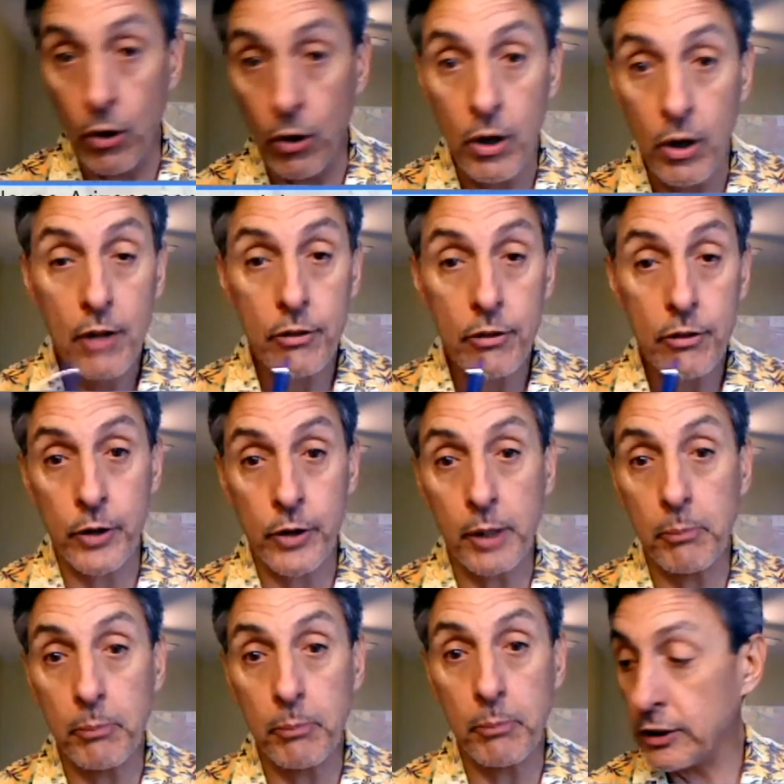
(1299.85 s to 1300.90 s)
So
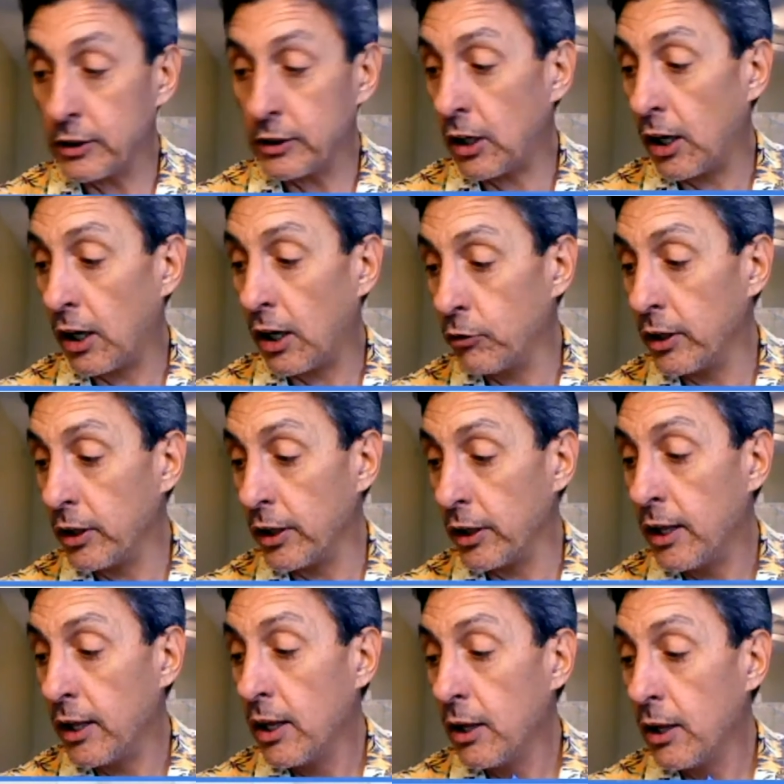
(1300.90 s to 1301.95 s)
the trigger points
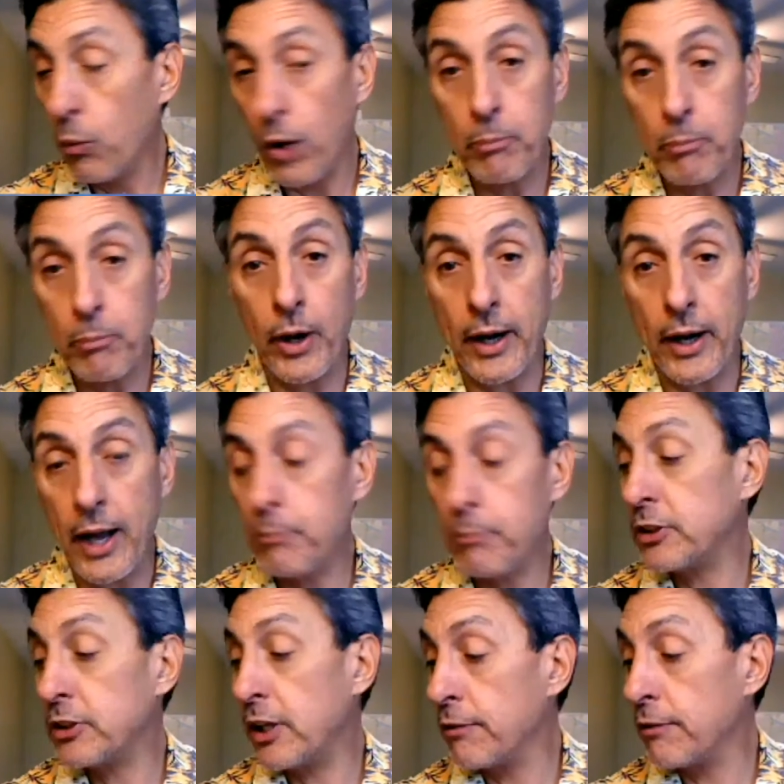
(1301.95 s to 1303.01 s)
are really
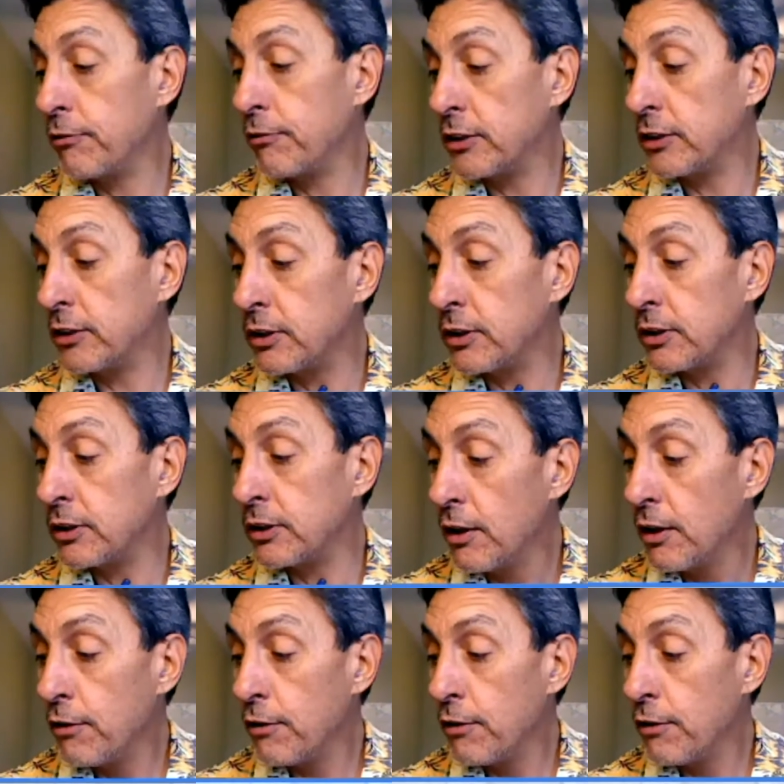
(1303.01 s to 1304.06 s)
1.8%
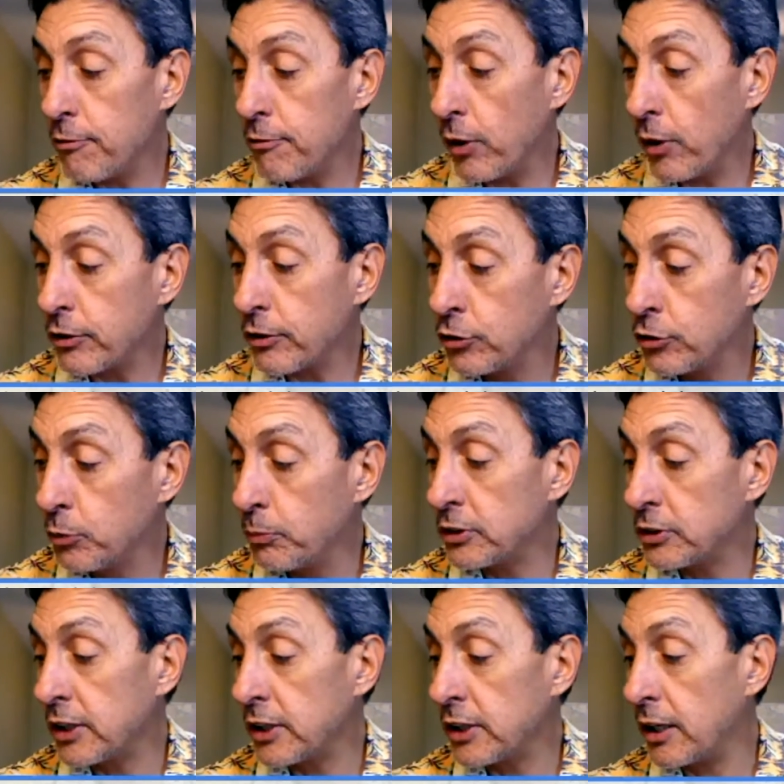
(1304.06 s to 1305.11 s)
inflation,
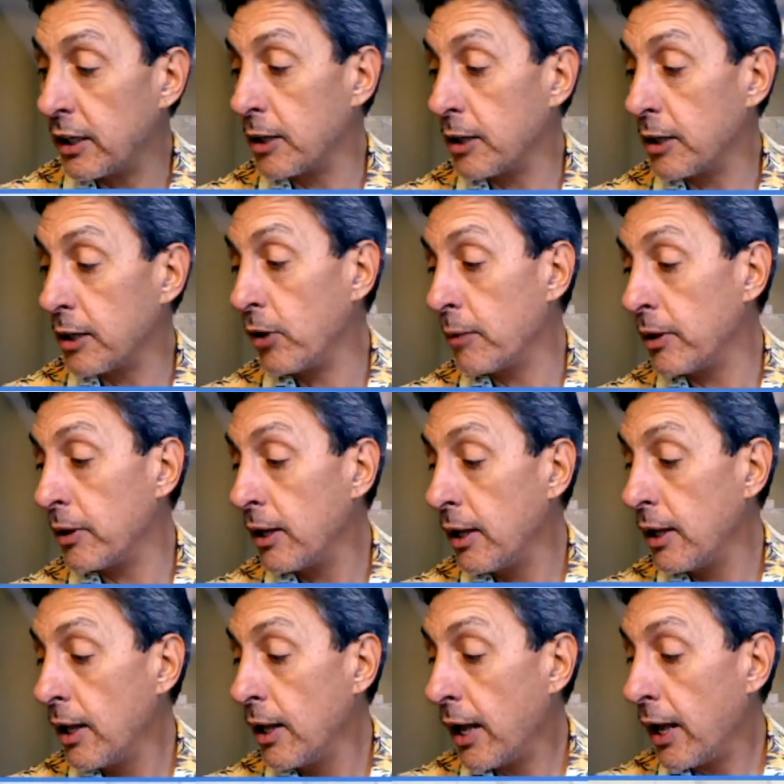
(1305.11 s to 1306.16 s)
5.2%
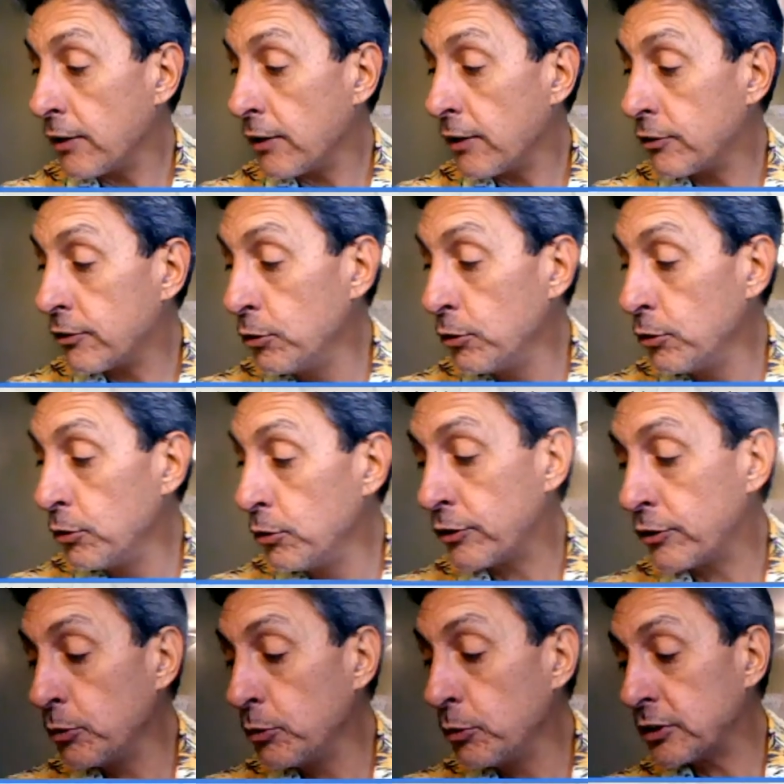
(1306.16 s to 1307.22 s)
unemployment, and
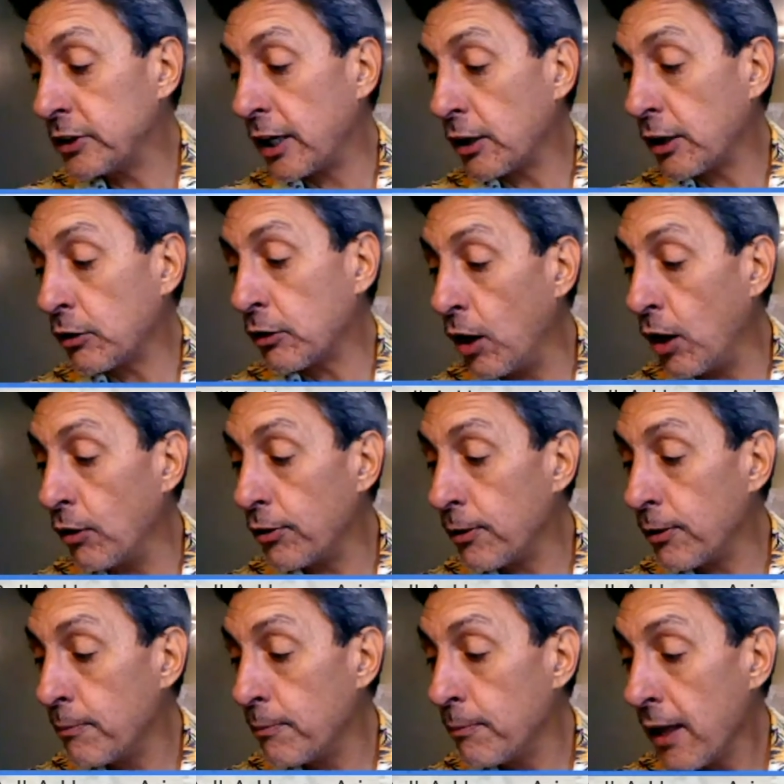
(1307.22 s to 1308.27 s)
2.2%
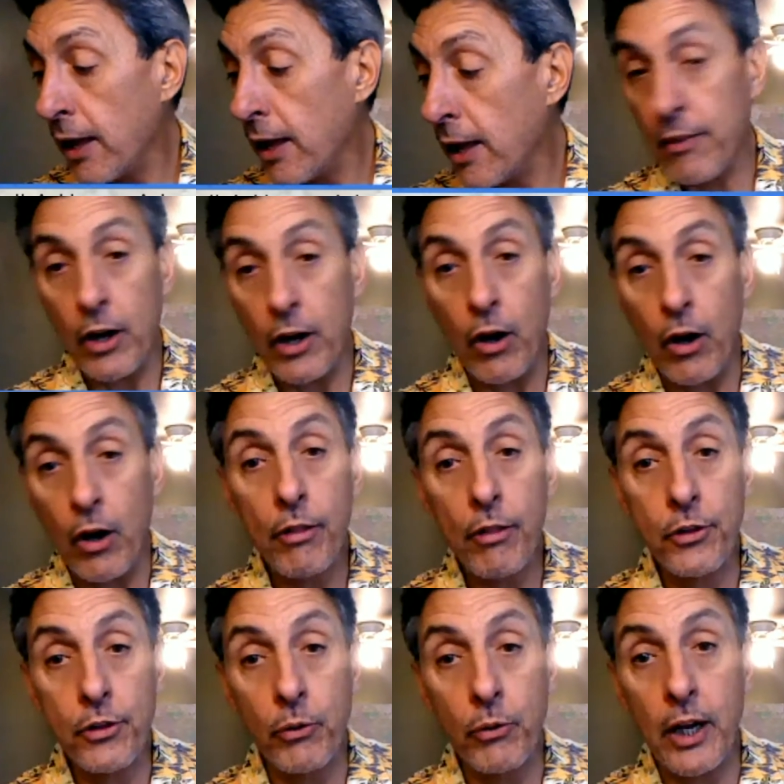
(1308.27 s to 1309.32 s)
growth, and that
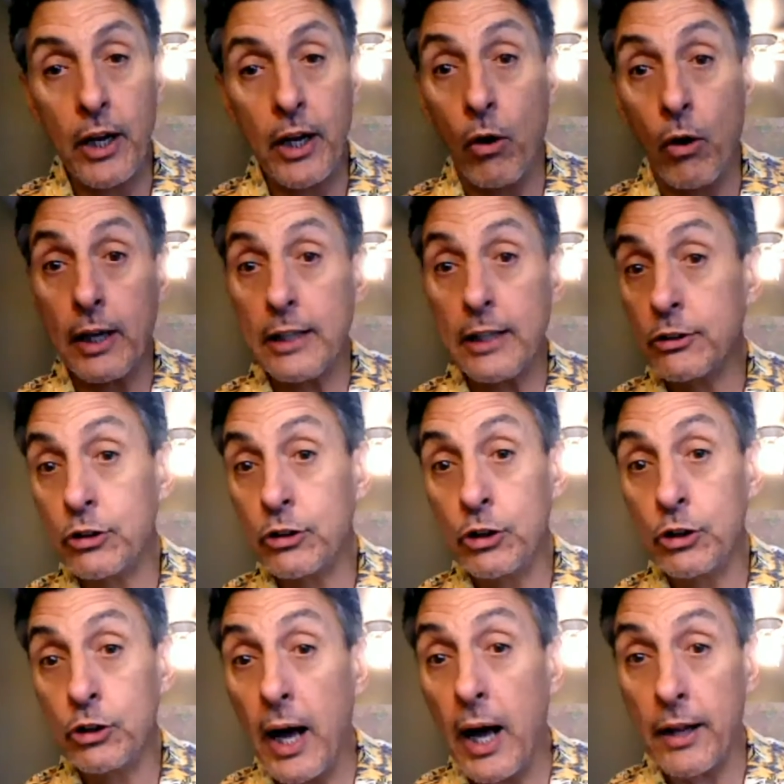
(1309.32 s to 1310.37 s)
all three, or at
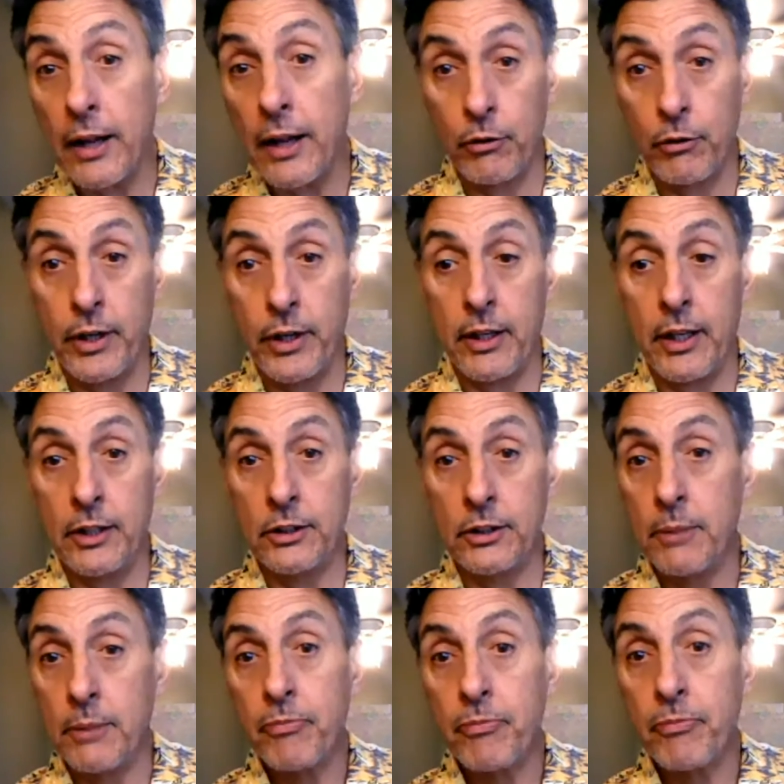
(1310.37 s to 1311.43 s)
least 2 out of 3 of
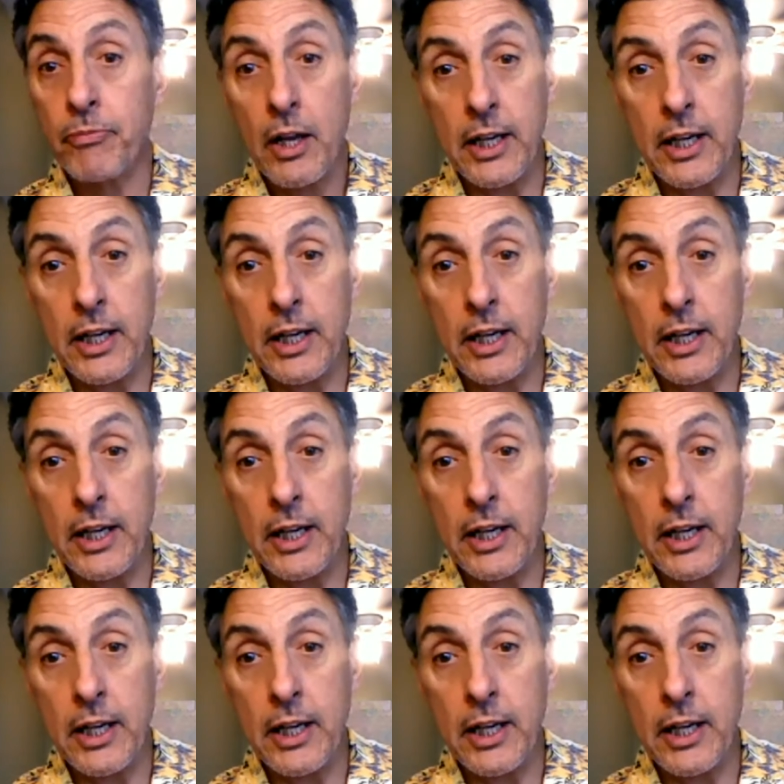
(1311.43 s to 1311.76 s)
these,